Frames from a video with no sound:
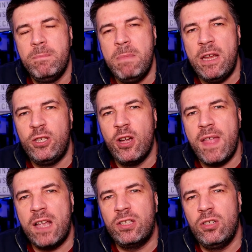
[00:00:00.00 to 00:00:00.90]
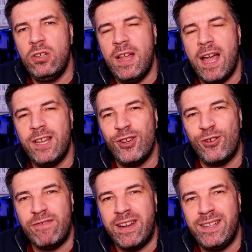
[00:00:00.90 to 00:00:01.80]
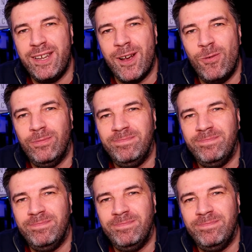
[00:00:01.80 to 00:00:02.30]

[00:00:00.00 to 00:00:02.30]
Make sure that's done and you're ready to go.